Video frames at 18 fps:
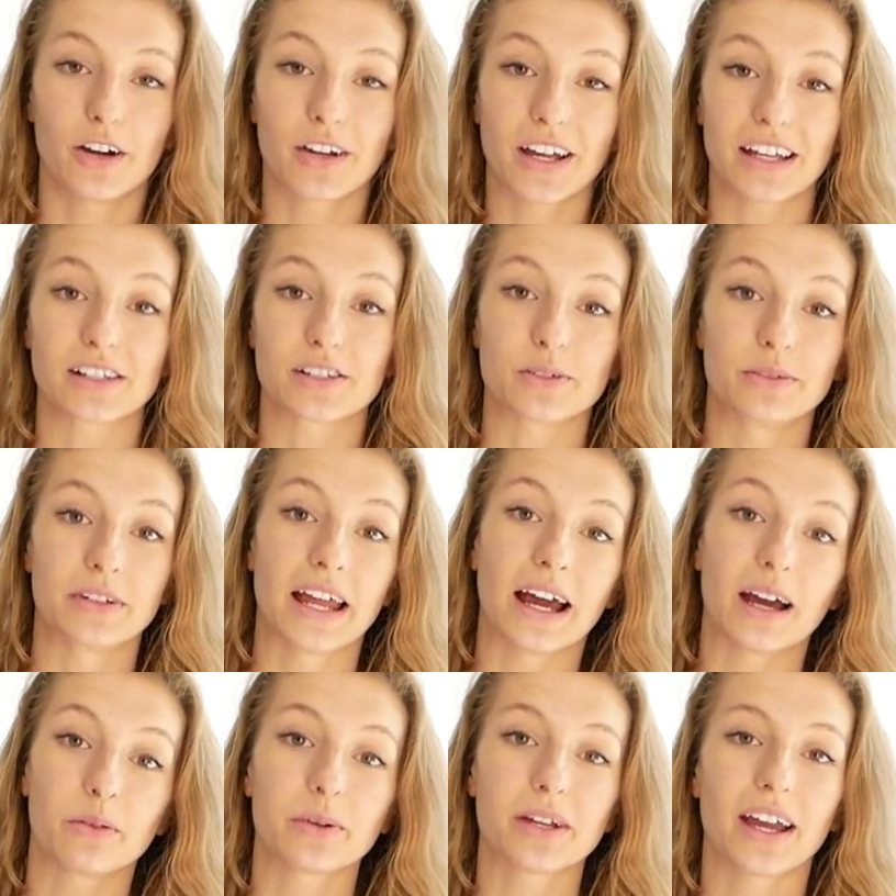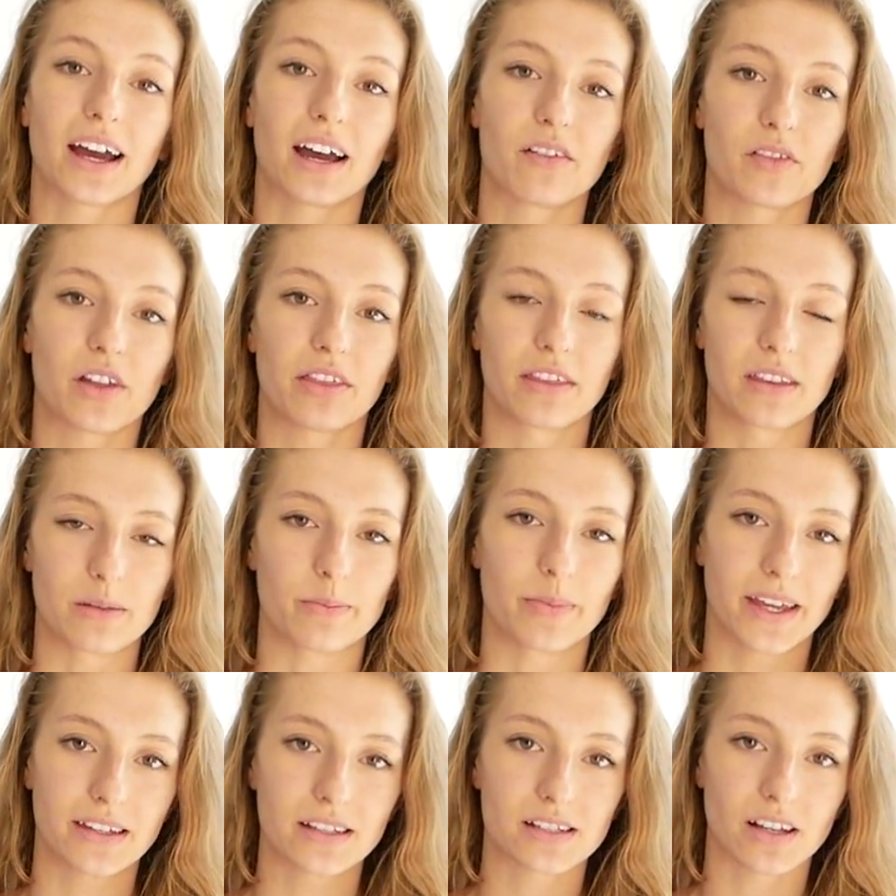Okay, so now we have the
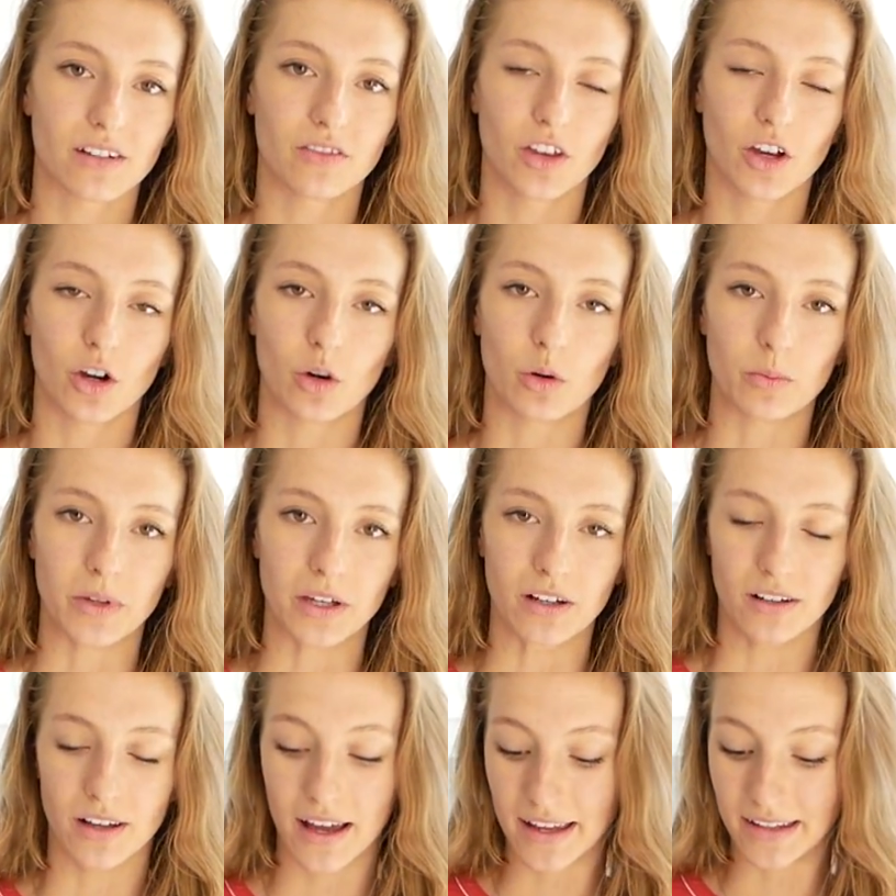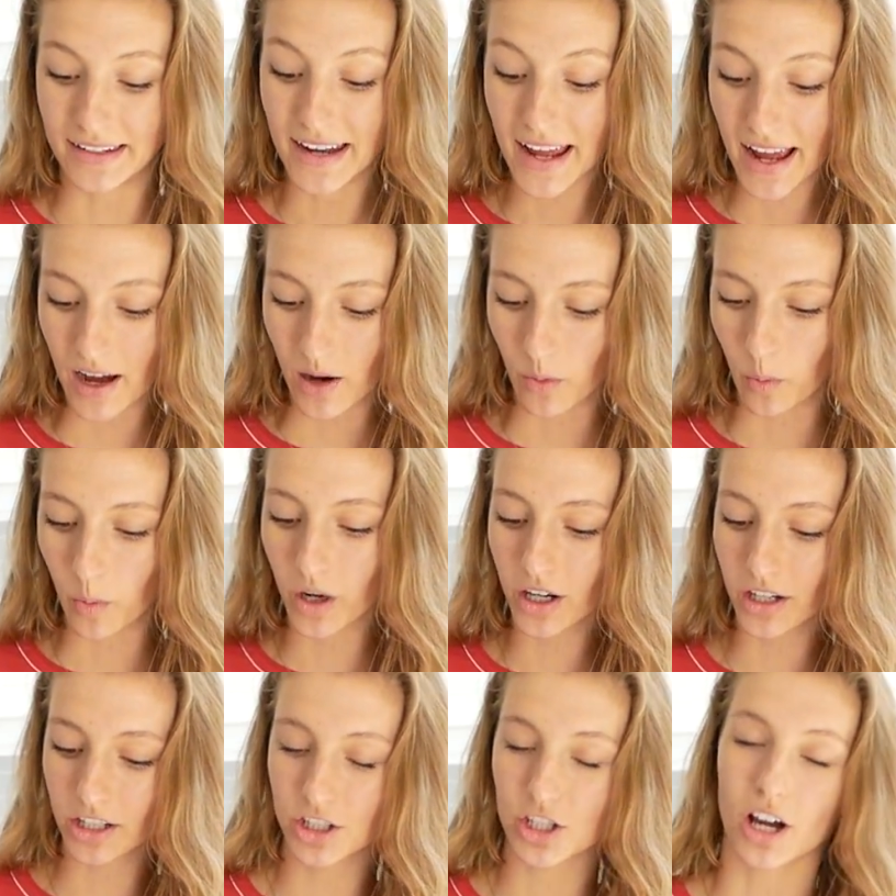base of the oatmeal, and now we're
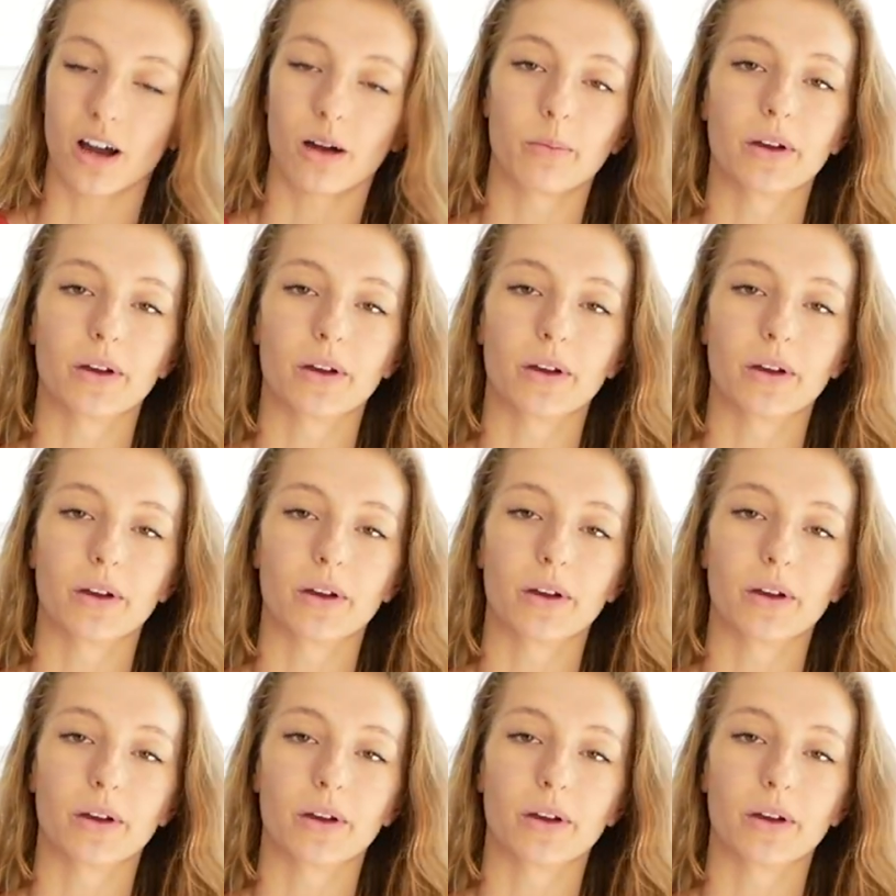gonna top